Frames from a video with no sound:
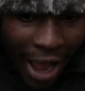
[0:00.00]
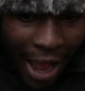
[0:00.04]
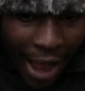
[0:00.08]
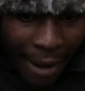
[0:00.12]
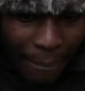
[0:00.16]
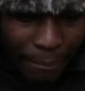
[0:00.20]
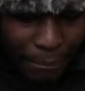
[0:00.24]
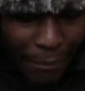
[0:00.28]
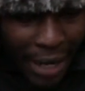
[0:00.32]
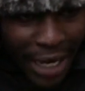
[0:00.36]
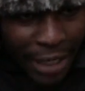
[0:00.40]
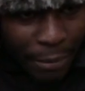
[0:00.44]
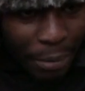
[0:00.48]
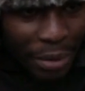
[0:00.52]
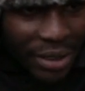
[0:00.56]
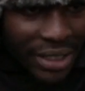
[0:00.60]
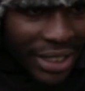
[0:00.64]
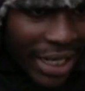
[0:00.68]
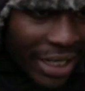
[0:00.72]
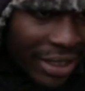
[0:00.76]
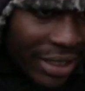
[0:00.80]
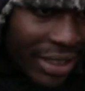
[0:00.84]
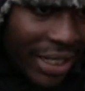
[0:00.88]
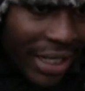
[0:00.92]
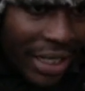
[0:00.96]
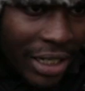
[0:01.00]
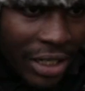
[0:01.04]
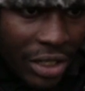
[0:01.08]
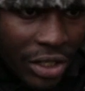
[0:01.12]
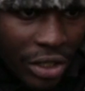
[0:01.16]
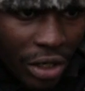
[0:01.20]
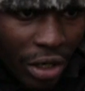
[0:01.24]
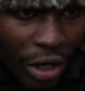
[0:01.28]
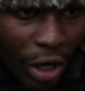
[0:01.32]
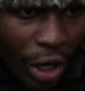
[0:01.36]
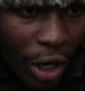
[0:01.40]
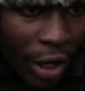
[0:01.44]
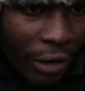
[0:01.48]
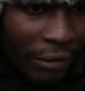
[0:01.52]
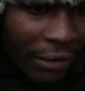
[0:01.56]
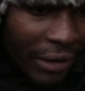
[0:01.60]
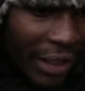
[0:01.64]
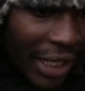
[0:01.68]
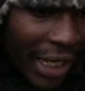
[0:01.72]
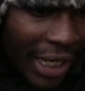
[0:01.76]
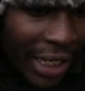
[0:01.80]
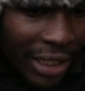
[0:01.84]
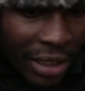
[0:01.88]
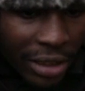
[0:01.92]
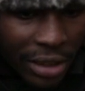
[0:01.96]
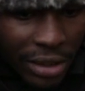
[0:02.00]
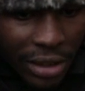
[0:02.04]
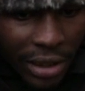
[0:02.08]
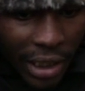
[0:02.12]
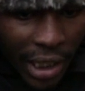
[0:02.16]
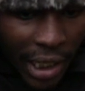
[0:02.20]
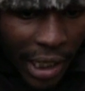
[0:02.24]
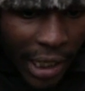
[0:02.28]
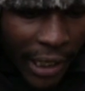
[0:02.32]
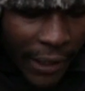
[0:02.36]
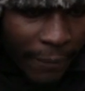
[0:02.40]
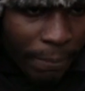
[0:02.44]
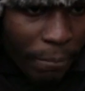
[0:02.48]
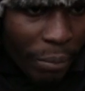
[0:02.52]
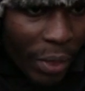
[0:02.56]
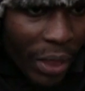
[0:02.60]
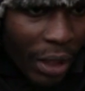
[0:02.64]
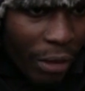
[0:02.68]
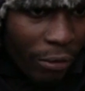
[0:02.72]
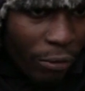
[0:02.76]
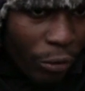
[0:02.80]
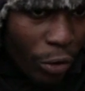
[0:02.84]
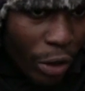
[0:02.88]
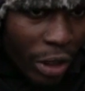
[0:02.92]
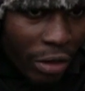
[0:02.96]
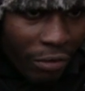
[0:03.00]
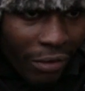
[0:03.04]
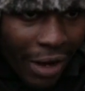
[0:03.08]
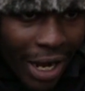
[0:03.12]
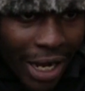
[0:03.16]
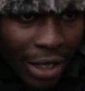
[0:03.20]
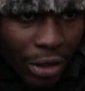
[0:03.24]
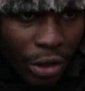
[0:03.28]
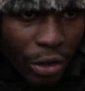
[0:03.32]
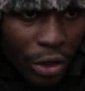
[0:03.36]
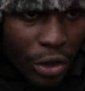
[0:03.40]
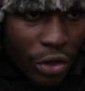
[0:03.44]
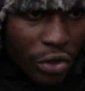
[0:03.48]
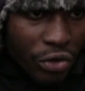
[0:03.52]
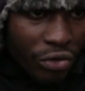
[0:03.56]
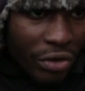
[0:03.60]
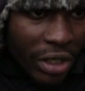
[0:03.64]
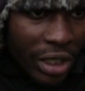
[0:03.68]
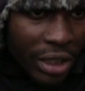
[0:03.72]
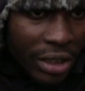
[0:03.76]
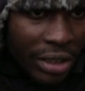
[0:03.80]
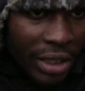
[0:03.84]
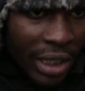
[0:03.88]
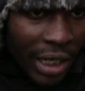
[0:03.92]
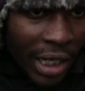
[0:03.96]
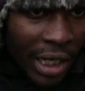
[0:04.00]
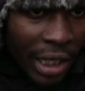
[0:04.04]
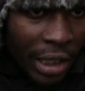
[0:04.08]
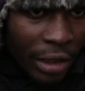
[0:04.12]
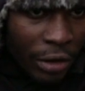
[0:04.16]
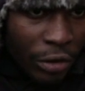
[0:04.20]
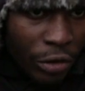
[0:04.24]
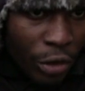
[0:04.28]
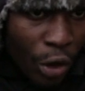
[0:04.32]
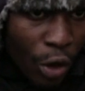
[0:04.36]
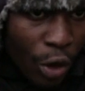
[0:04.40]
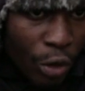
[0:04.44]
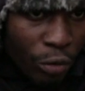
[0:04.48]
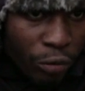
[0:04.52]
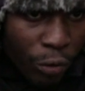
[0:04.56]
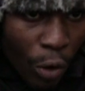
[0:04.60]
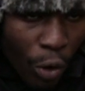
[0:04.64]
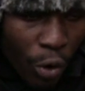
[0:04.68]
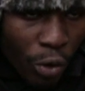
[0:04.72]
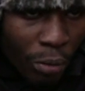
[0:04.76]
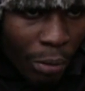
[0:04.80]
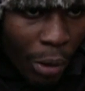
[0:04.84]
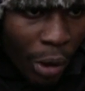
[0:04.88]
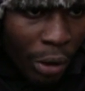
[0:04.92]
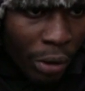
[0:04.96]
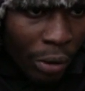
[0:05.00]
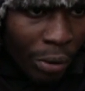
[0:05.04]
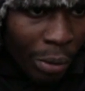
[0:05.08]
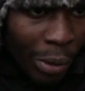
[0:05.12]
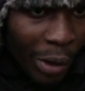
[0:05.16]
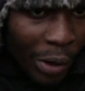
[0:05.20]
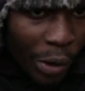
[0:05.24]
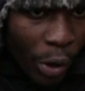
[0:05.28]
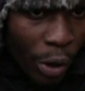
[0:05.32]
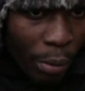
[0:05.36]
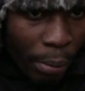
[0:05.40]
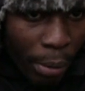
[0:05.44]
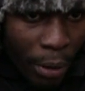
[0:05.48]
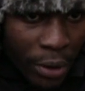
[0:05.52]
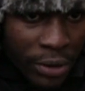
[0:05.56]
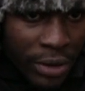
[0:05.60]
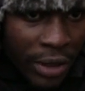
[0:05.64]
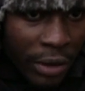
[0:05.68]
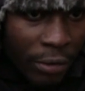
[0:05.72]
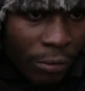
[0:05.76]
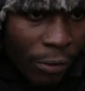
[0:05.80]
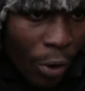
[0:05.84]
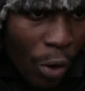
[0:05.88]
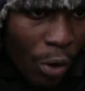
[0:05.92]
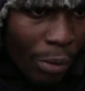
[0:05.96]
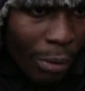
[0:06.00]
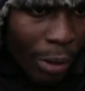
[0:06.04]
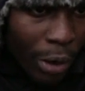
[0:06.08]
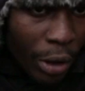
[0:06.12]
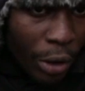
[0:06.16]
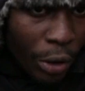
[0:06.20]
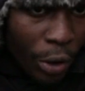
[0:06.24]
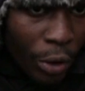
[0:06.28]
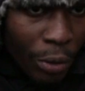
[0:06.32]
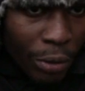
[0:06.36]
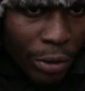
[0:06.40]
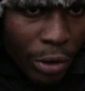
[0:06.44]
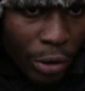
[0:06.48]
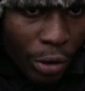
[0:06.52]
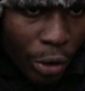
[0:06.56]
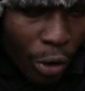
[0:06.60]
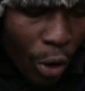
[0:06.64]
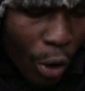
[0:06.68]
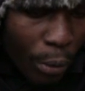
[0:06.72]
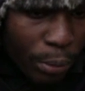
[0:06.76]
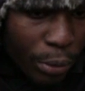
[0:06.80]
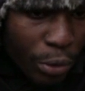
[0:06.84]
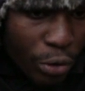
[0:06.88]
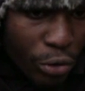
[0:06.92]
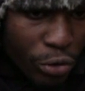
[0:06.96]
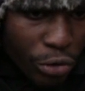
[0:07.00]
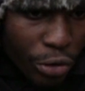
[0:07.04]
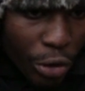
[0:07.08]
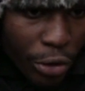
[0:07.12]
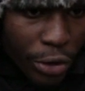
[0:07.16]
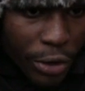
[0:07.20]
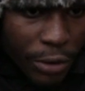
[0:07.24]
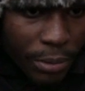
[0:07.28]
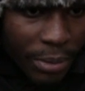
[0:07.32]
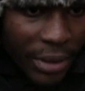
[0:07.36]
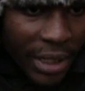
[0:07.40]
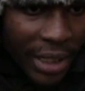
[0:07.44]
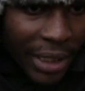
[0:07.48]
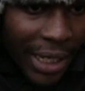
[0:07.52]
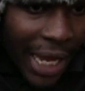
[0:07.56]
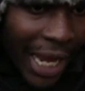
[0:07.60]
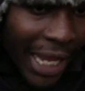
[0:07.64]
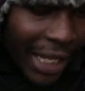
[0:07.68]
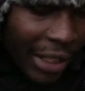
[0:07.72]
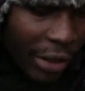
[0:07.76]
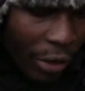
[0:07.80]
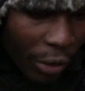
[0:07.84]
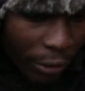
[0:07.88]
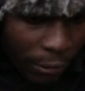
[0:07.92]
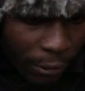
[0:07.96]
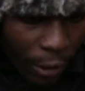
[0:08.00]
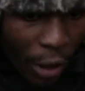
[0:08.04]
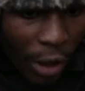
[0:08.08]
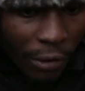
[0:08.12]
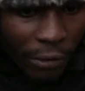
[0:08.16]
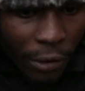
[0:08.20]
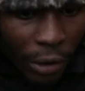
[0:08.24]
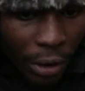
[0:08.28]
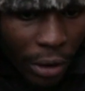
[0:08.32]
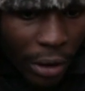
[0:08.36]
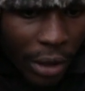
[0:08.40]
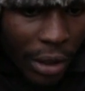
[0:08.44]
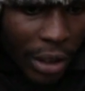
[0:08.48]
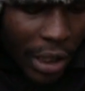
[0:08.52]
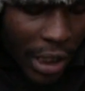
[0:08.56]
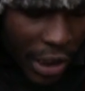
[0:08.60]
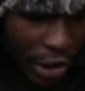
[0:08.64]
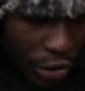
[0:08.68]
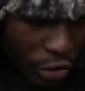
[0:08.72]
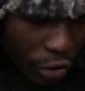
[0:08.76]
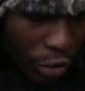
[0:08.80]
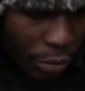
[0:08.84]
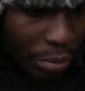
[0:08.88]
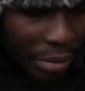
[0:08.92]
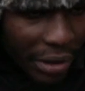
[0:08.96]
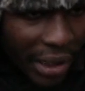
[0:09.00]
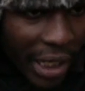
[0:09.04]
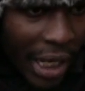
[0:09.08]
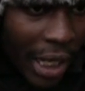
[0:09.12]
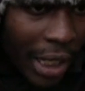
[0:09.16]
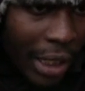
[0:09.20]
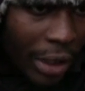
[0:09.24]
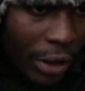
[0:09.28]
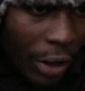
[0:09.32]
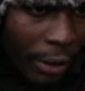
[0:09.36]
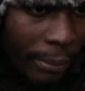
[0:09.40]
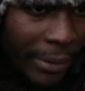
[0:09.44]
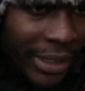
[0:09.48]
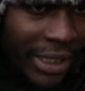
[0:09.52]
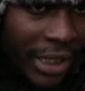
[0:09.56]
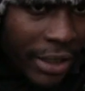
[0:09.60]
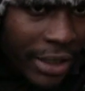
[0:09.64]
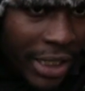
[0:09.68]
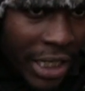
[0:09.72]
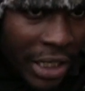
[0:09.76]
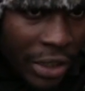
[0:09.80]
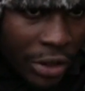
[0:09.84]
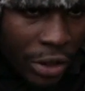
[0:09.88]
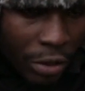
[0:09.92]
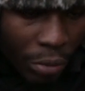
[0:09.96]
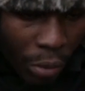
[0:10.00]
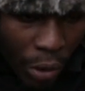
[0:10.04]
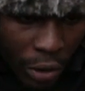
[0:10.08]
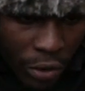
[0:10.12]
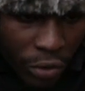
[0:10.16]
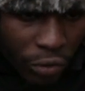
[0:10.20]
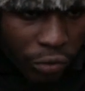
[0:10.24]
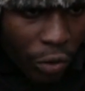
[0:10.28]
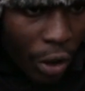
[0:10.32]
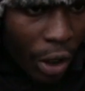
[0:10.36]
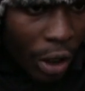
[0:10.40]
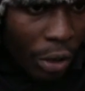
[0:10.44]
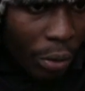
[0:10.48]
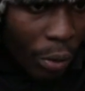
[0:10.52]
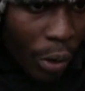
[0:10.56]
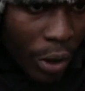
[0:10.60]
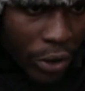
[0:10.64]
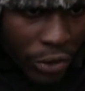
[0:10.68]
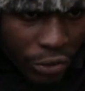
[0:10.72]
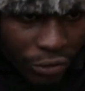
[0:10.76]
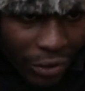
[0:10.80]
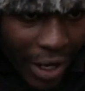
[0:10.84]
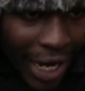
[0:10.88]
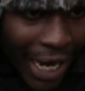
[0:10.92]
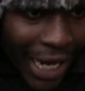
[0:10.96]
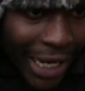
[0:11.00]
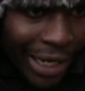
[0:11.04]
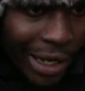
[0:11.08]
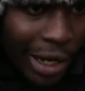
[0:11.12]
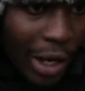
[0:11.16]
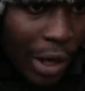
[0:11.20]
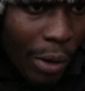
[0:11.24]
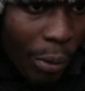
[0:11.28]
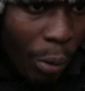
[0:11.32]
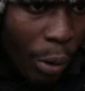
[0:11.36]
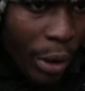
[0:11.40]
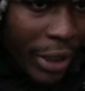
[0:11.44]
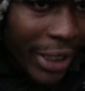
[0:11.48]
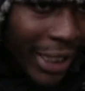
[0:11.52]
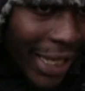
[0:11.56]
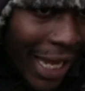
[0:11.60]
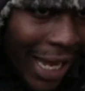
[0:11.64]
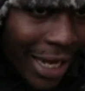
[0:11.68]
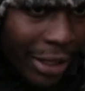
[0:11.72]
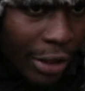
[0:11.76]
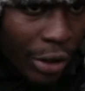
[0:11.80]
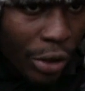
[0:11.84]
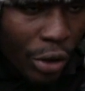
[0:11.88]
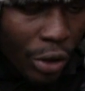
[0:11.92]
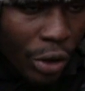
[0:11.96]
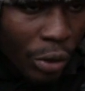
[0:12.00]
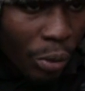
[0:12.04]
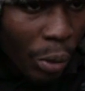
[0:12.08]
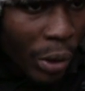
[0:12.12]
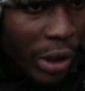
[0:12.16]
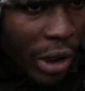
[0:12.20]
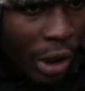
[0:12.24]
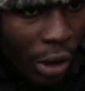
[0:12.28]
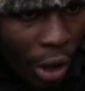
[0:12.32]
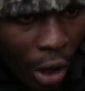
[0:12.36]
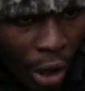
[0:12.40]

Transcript: a mad percentage of kids, yeah, running around on the streets, yeah, no role model, or no positive role model, no one to look up to, so to speak, like your father, it should be there, you know what I mean, to teach you what's wrong, what's right, what you can do, what you